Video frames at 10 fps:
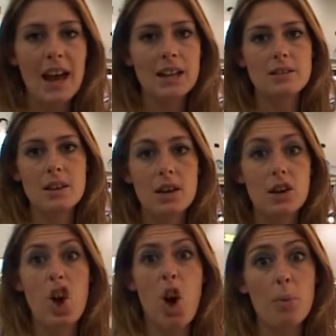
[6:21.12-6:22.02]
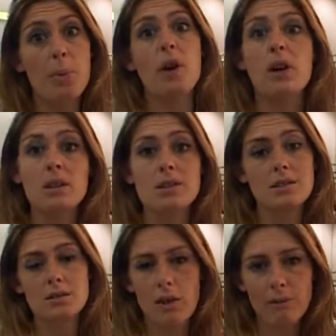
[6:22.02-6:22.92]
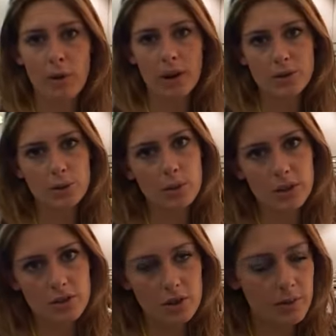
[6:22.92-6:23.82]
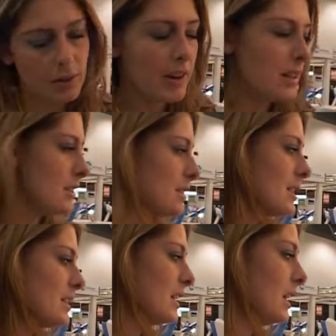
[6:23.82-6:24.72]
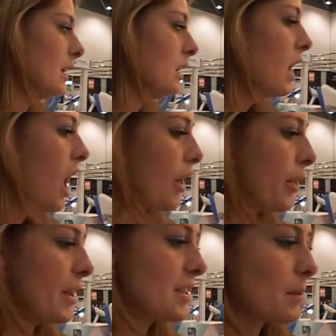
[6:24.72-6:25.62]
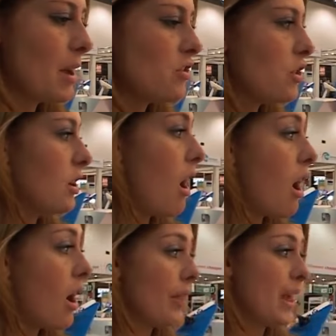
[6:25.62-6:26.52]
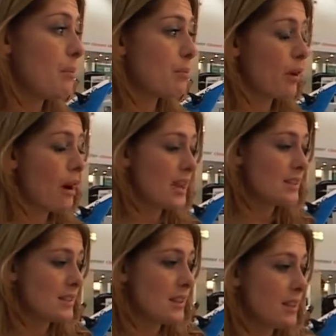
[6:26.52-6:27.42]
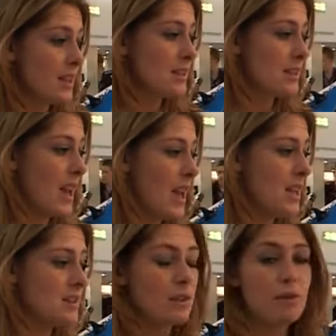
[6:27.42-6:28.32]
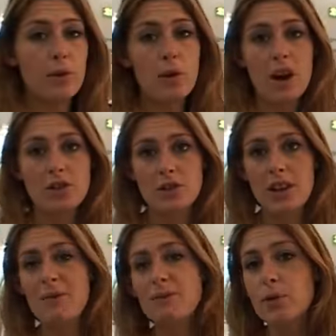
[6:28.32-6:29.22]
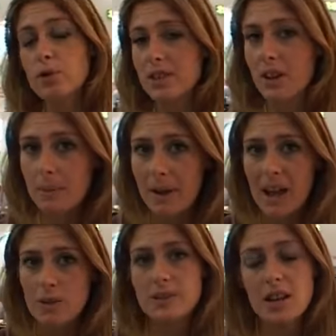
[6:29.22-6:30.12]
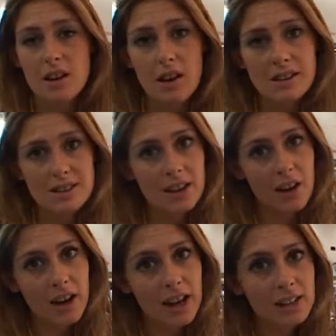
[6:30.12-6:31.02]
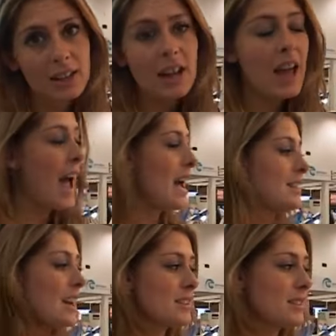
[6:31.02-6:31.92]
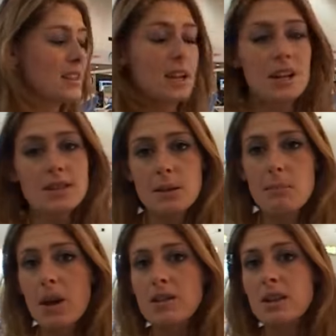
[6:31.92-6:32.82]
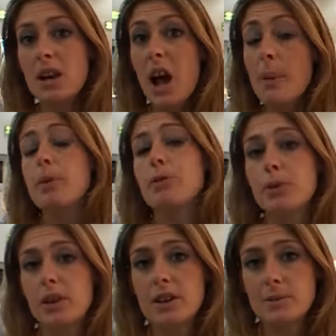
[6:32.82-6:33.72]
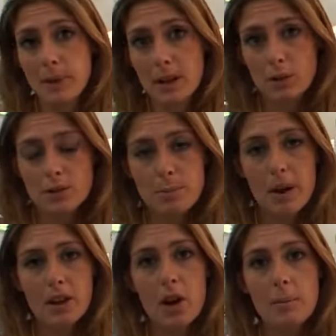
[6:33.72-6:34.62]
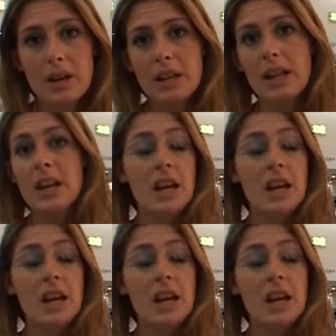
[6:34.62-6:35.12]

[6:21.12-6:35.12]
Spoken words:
and car parks, vital when you're driving around in the city. Other things to mention are the price. This is £449.99, and as I said, it's amongst a couple of products being launched by Garmin